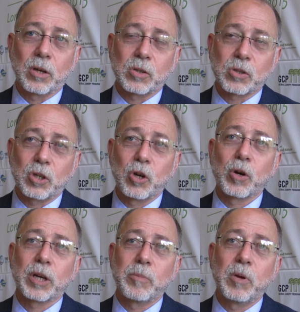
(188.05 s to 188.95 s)

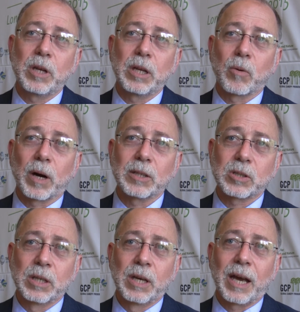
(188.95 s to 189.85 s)
securing community
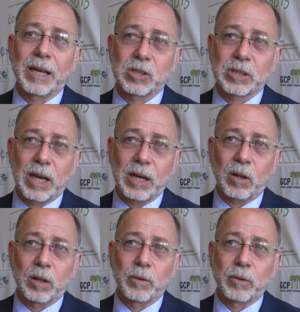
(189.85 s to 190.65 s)
rights at scale.